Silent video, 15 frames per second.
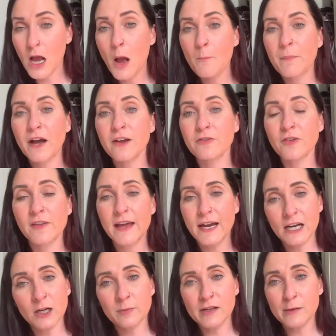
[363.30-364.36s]
But for the
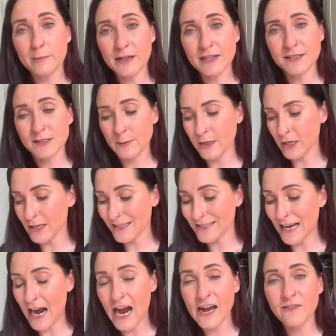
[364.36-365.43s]
Airbnb experience,
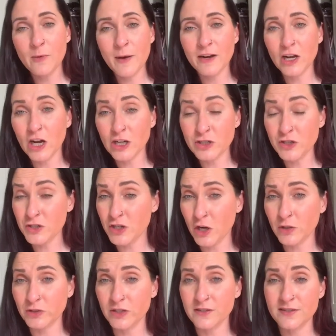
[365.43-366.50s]
I have about
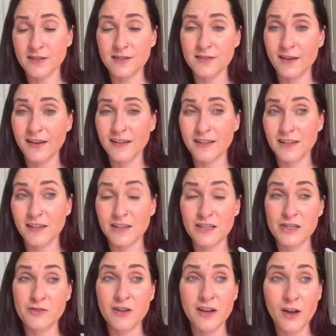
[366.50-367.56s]
$100 because, like,
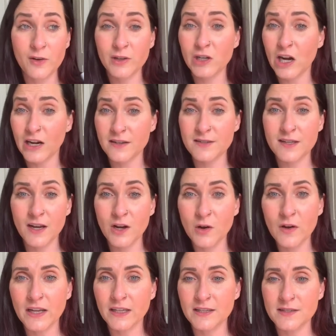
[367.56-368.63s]
you can go to
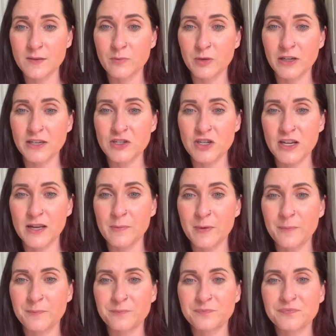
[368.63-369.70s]
Costco and get some pretty cheap.
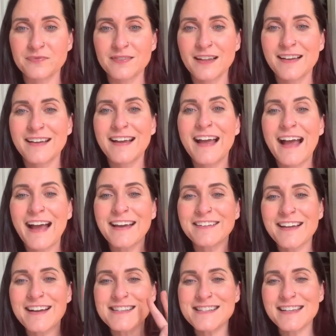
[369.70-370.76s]
Hey,
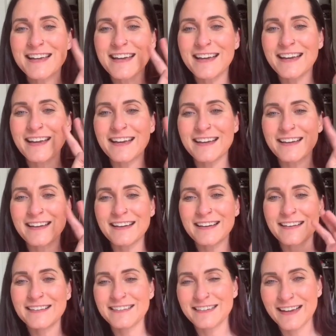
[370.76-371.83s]
Leslie!
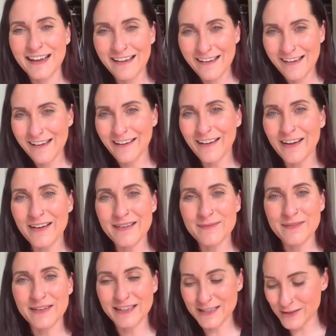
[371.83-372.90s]

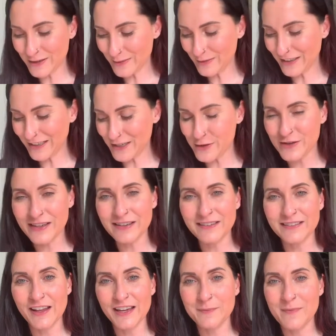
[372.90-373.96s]
You can
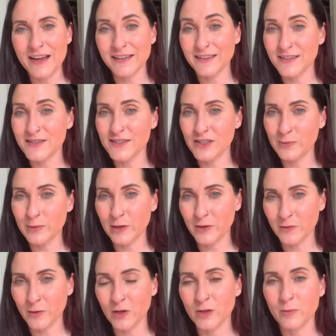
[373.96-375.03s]
like make this super
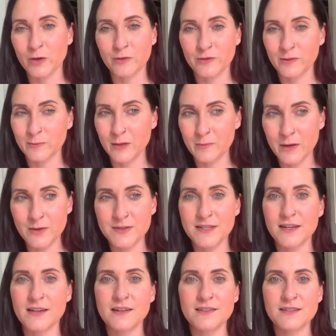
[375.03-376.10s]
affordable for
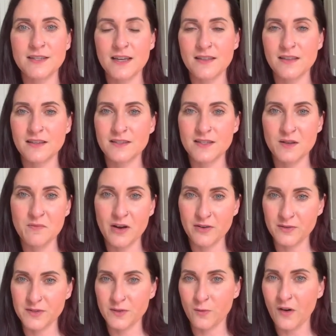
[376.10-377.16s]
mimosas and then some
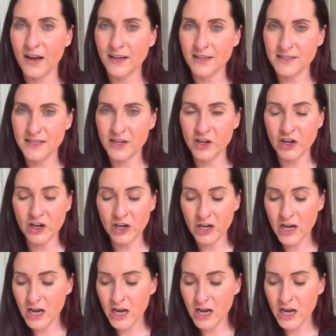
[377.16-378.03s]
bottles of wine at dinner.